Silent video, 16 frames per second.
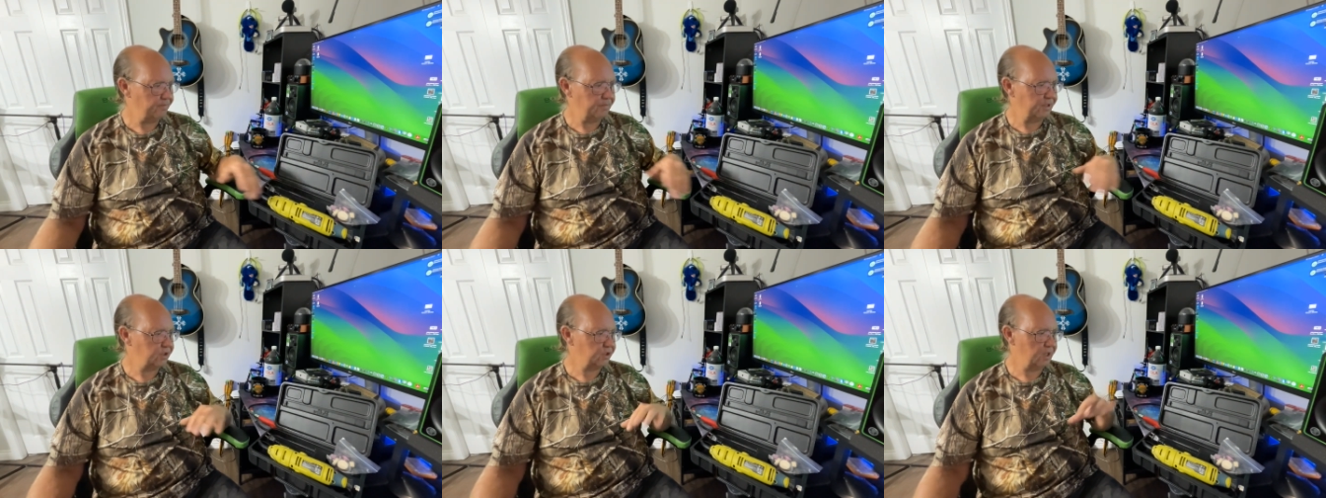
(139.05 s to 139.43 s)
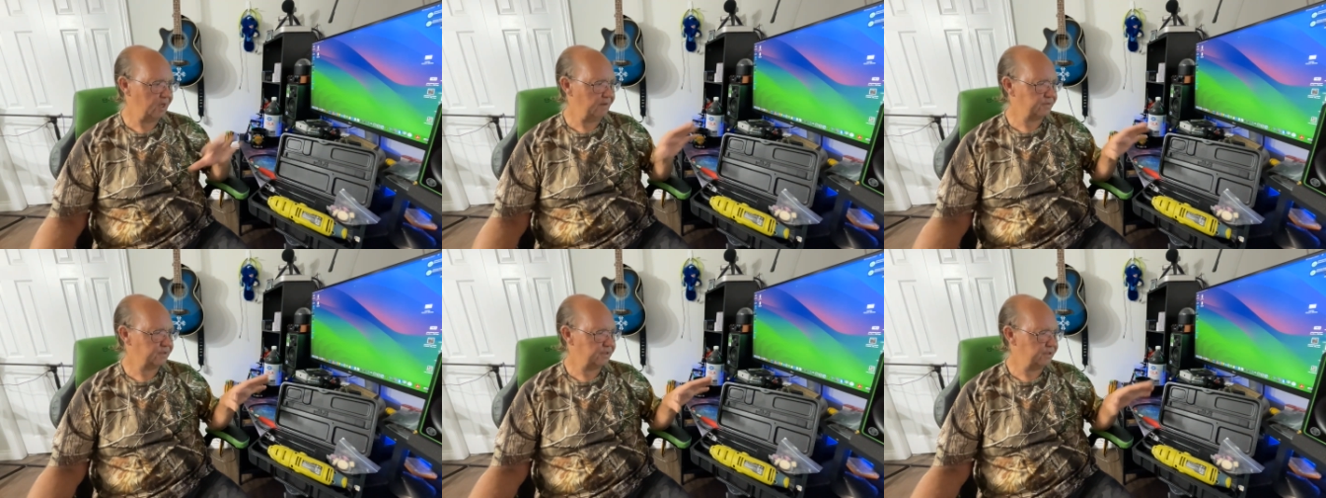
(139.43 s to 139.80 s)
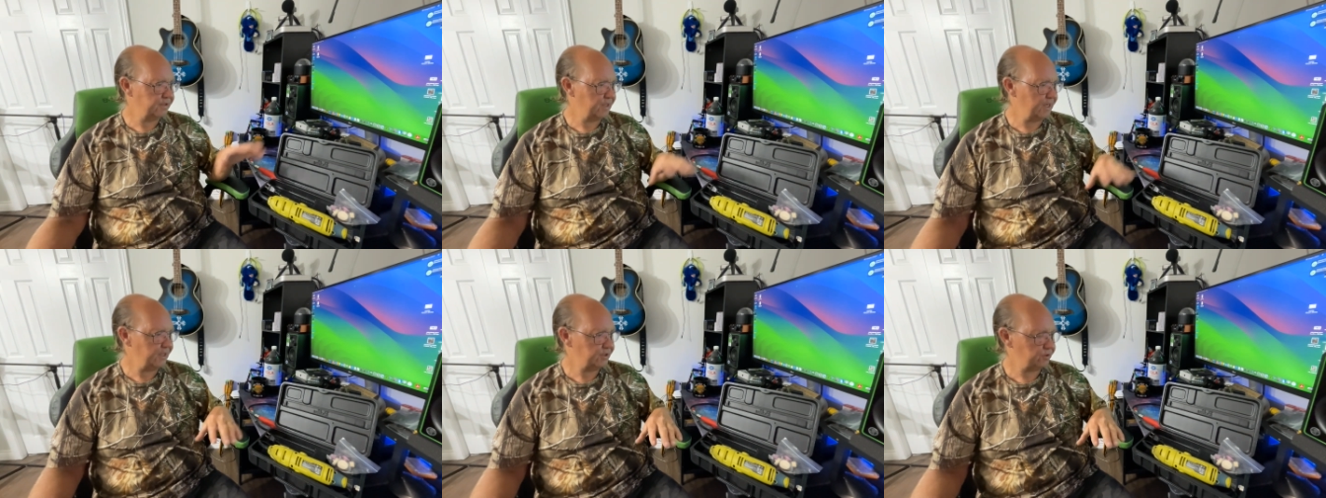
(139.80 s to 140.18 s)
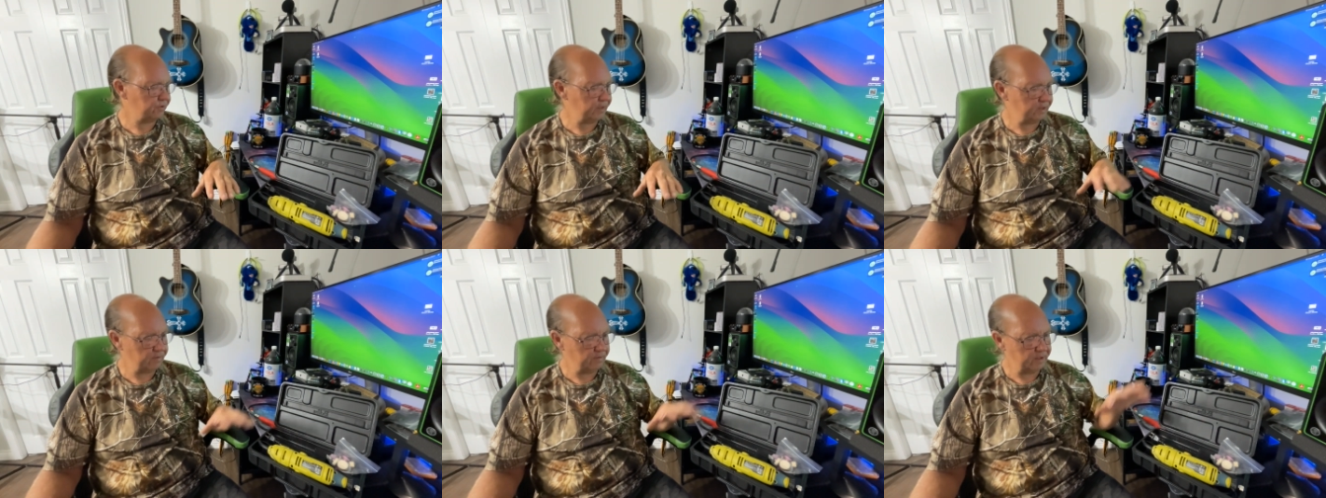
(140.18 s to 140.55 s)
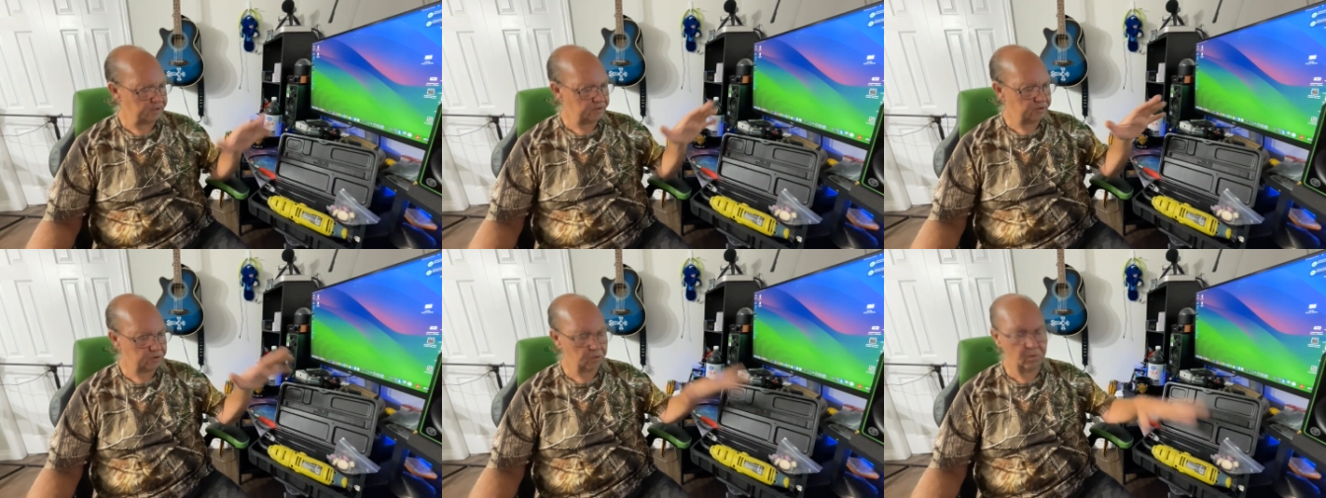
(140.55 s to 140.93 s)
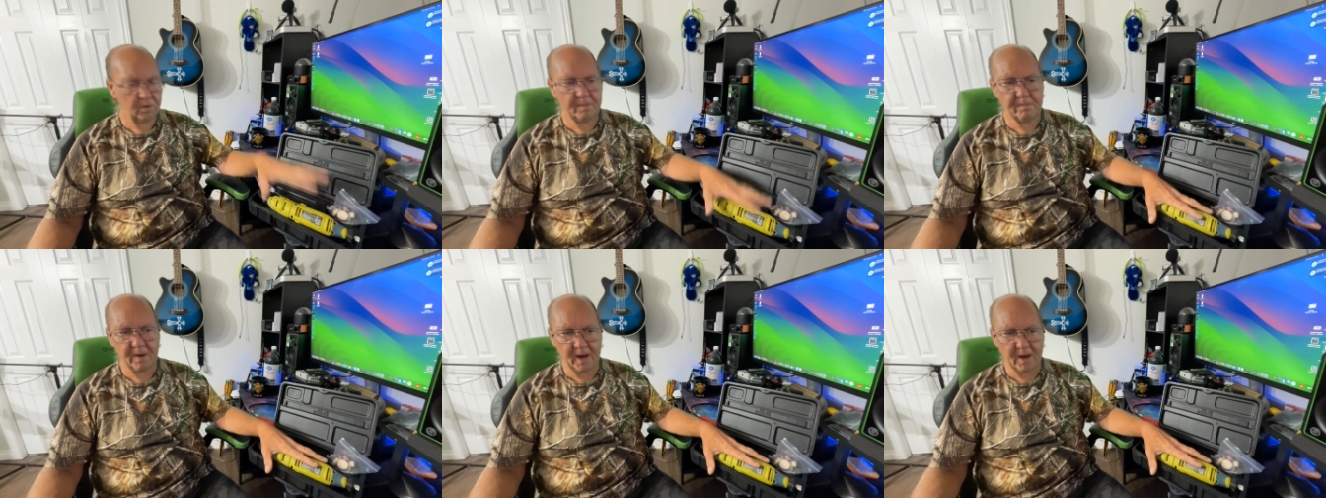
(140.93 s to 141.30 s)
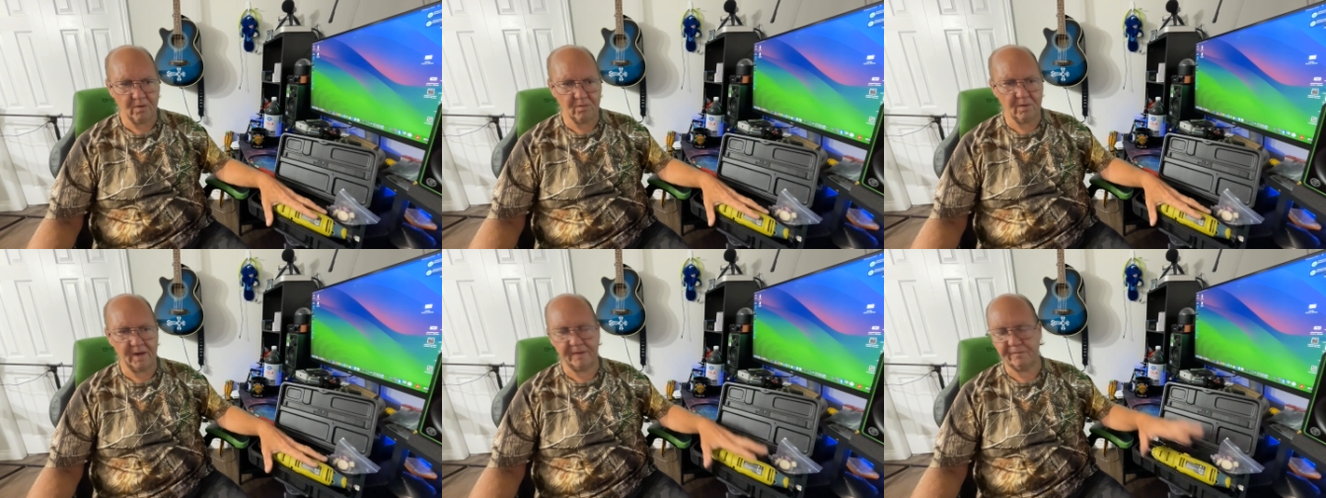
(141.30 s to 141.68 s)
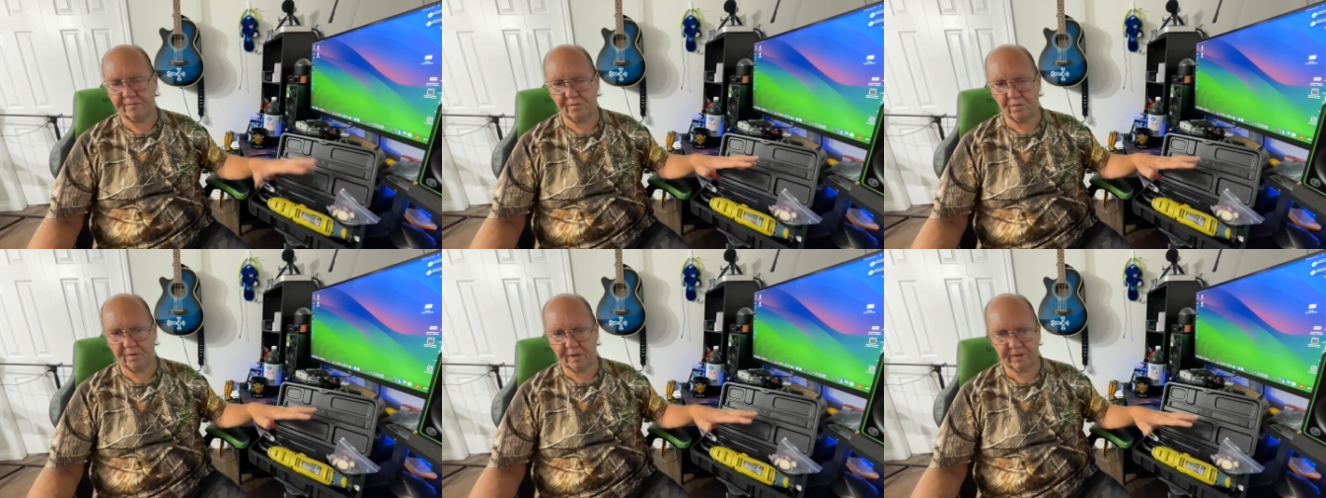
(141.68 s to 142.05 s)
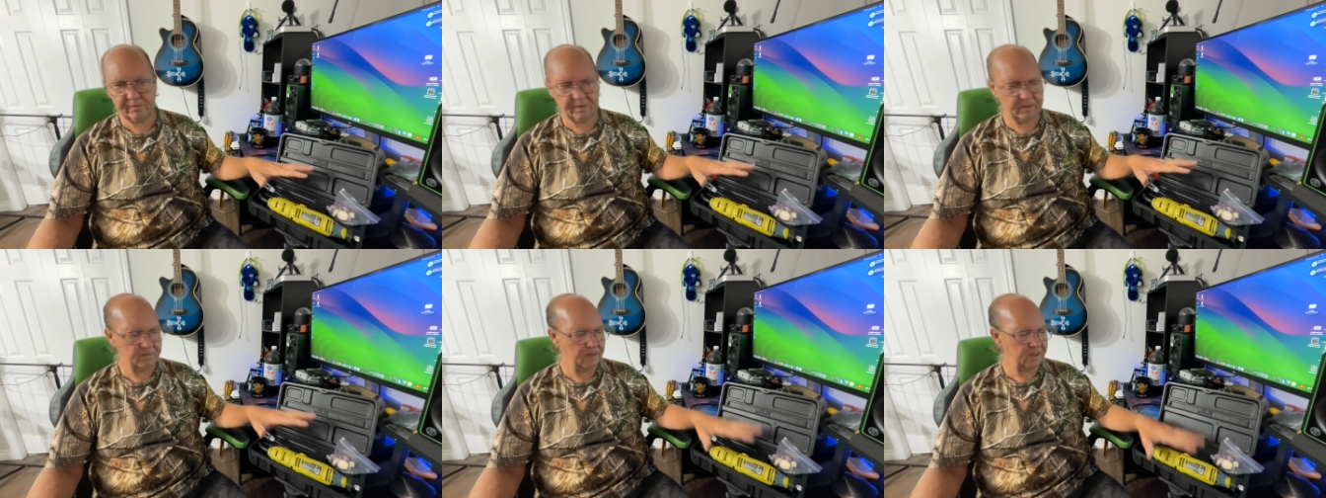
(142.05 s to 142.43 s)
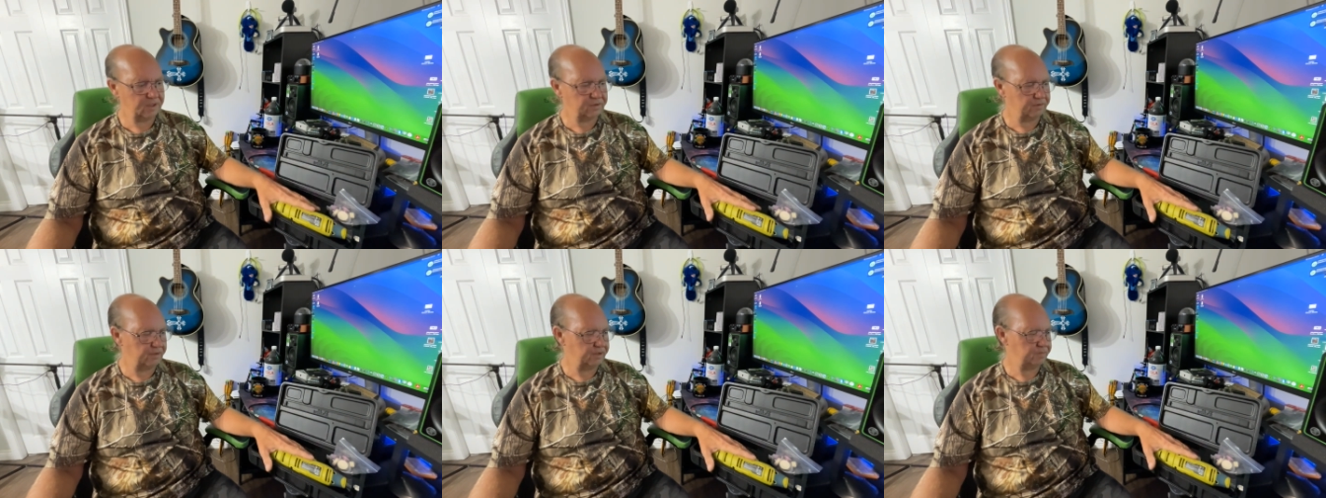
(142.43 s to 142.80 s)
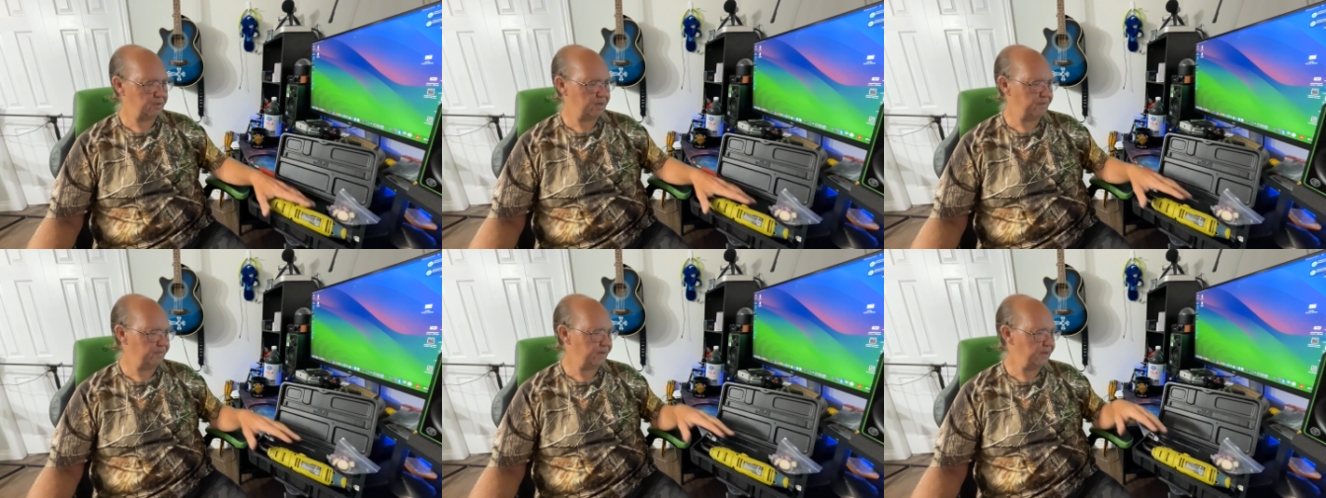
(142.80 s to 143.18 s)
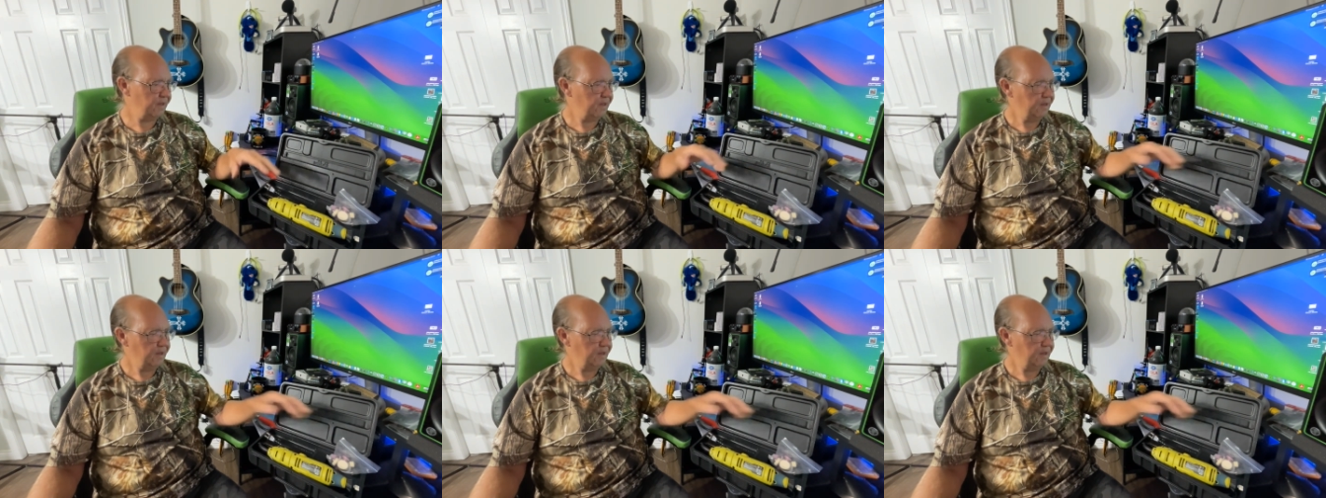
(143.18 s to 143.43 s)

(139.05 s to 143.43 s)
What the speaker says: My shop's a disaster anyways. So we bought one. $43 for this puppy.